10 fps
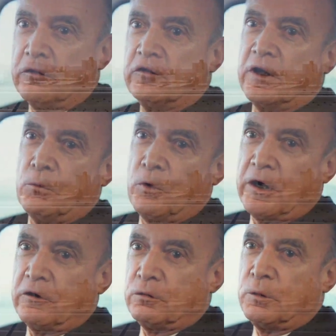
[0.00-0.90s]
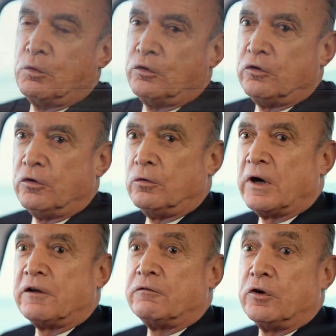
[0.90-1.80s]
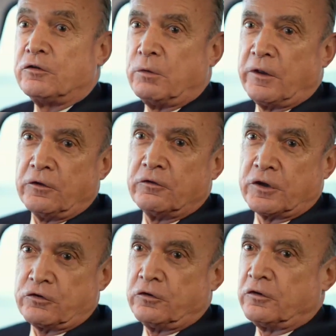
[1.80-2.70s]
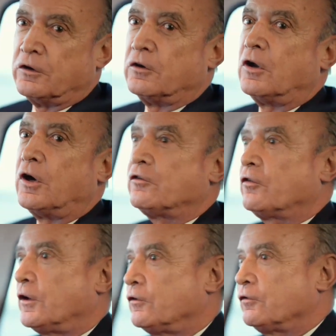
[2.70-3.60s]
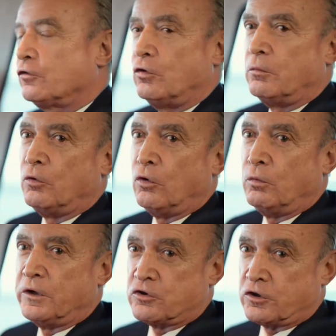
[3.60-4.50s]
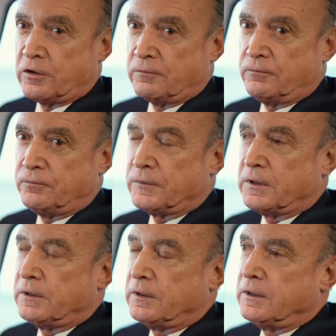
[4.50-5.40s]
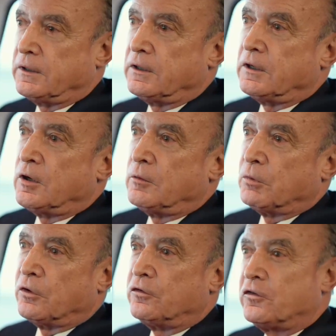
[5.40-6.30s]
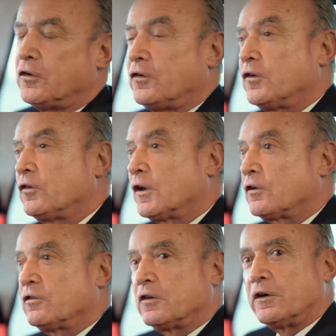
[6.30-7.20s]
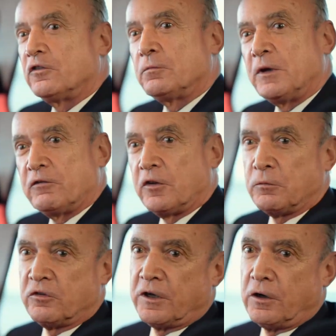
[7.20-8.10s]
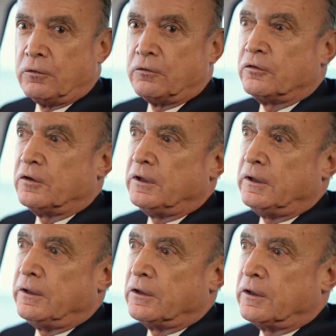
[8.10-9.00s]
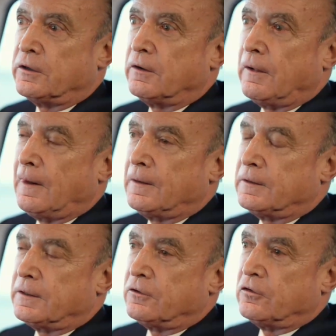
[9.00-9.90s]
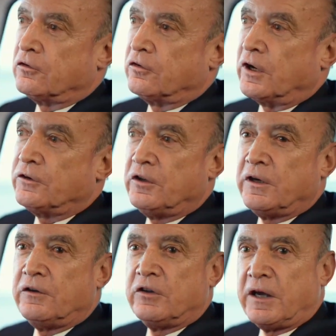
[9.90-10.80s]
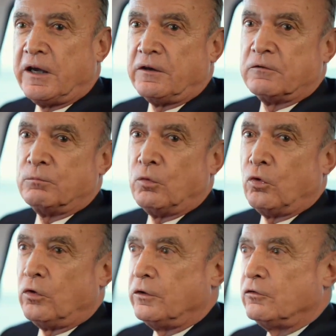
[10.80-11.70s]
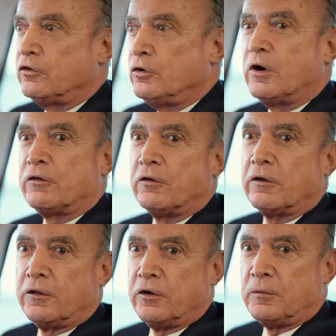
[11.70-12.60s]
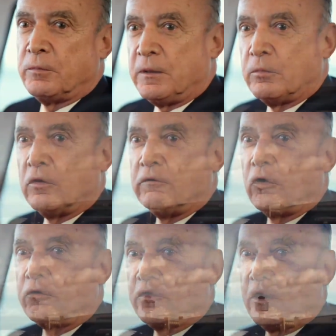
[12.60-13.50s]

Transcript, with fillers: in the same way as we would do adverse weather, such as a large thunderstorm or wind shear. But the statistics speak for themselves. Since 1988, more than 230 people have lost